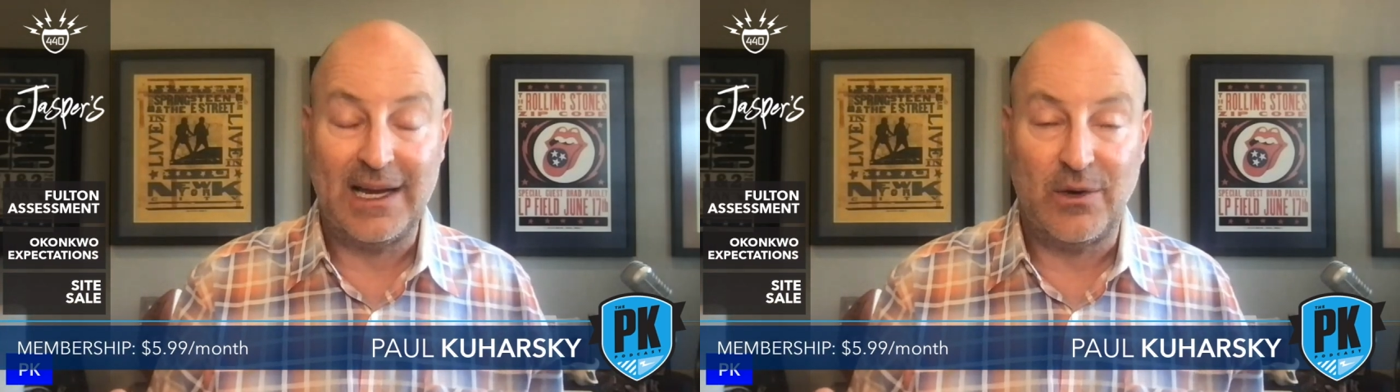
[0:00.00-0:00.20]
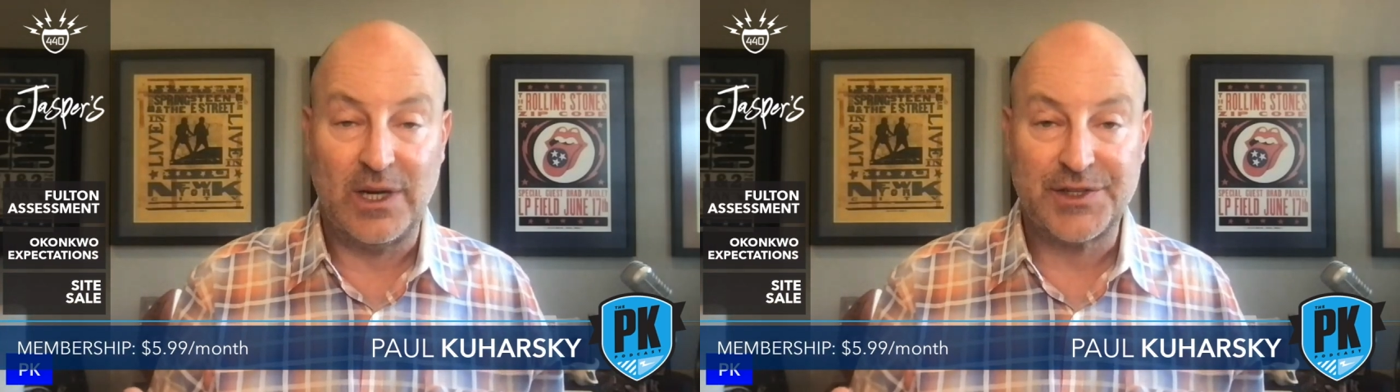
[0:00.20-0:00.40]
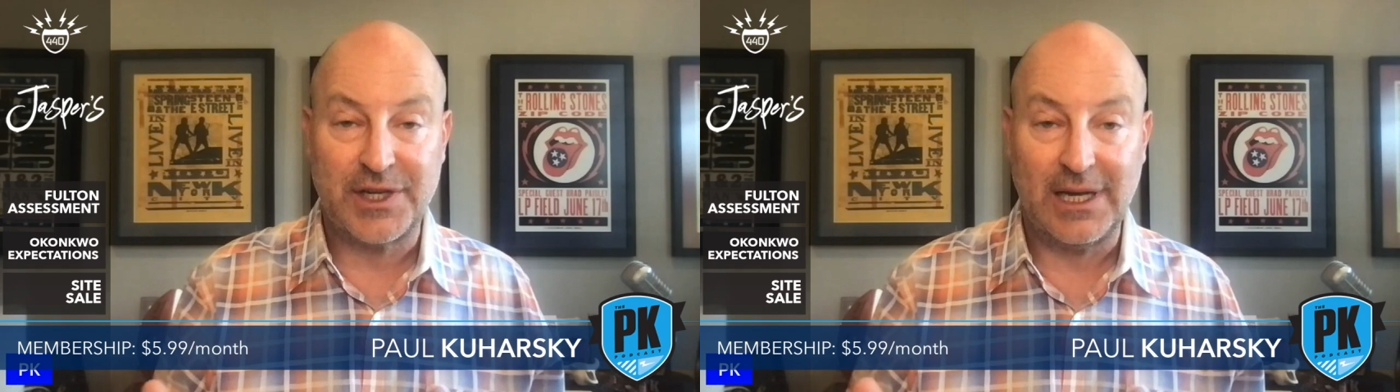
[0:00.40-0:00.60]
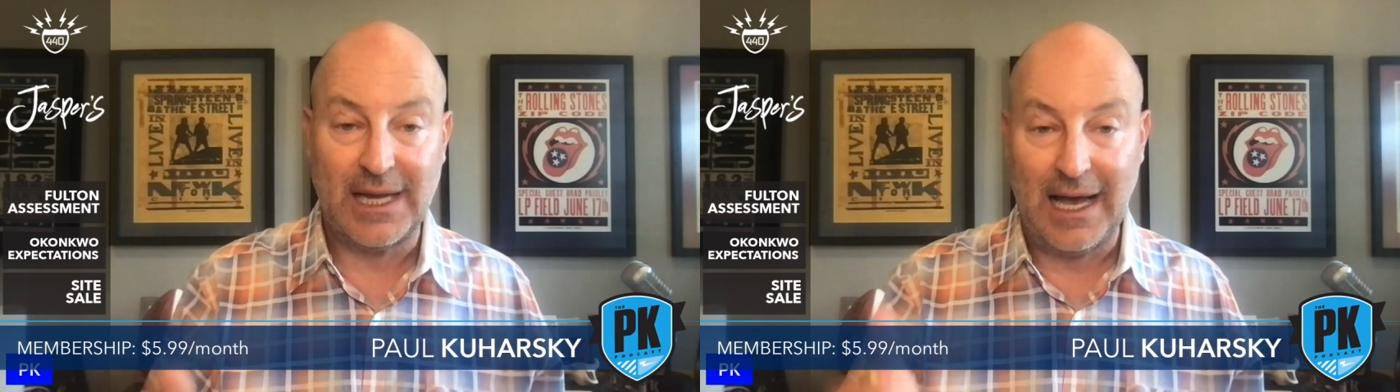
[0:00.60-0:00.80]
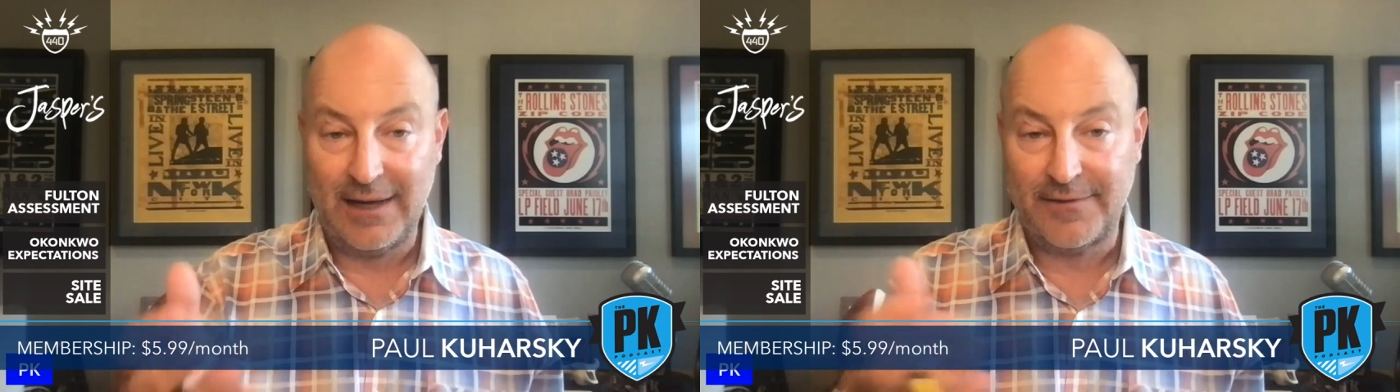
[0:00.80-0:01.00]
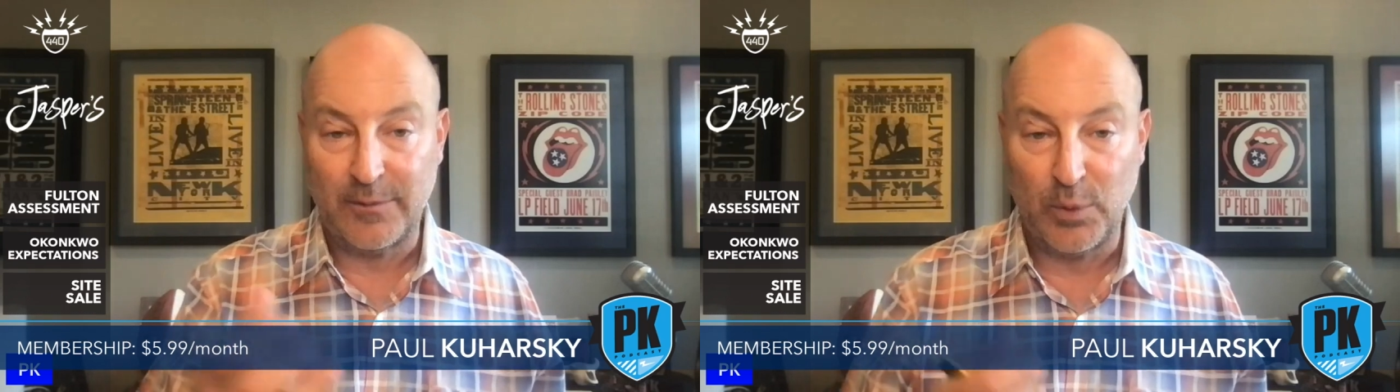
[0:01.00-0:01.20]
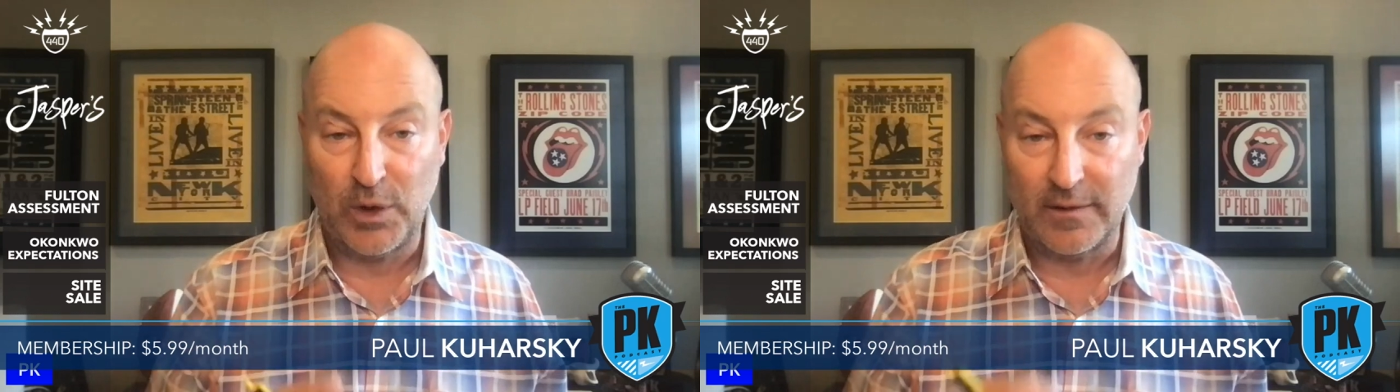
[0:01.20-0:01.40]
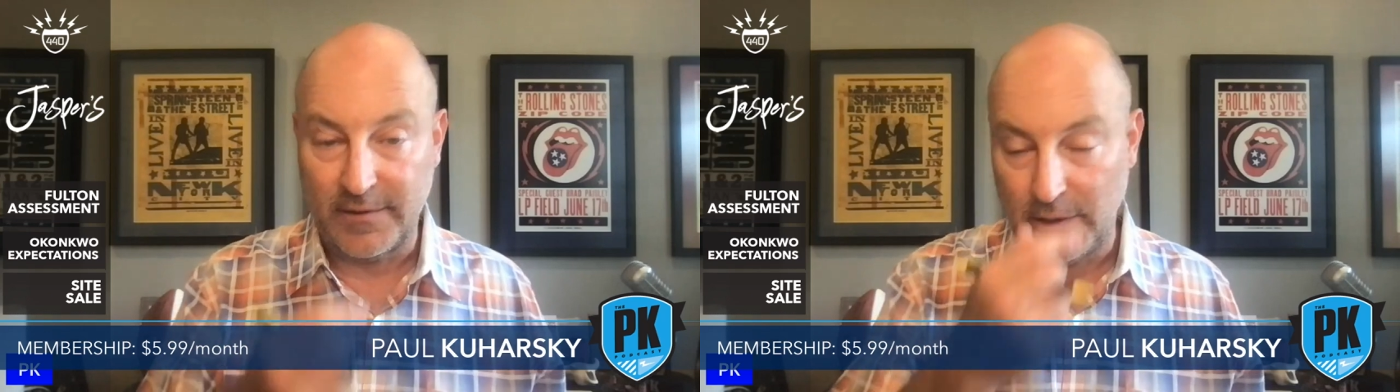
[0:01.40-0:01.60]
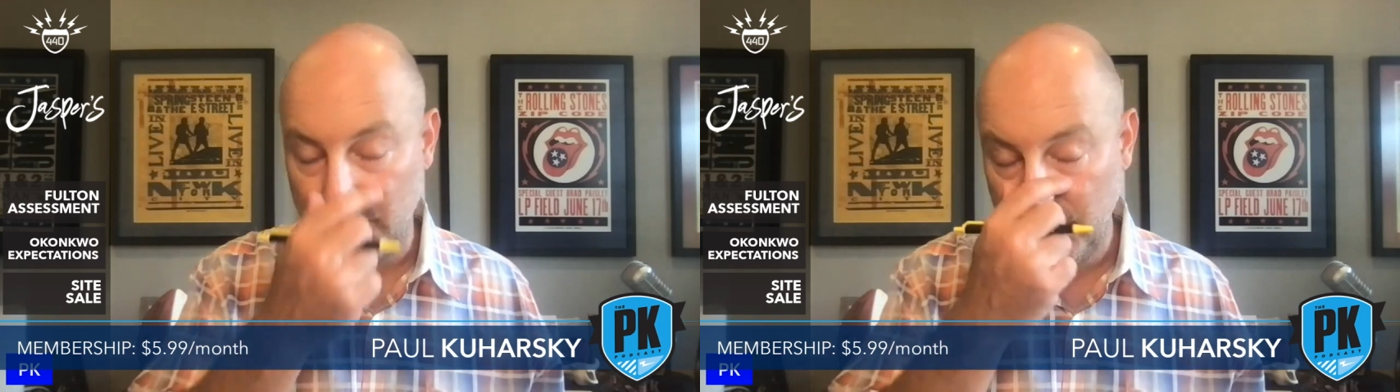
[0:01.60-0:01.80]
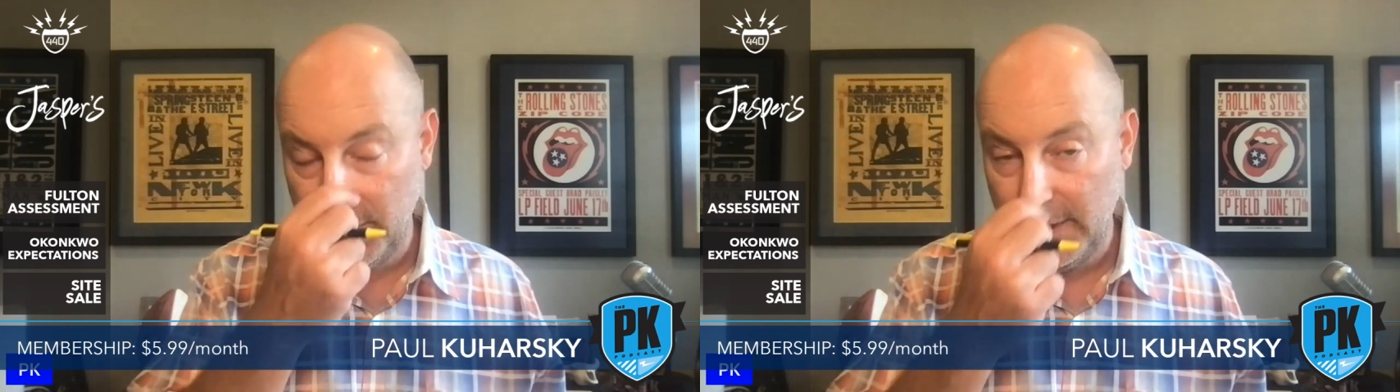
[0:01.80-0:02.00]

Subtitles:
question I got from one of you,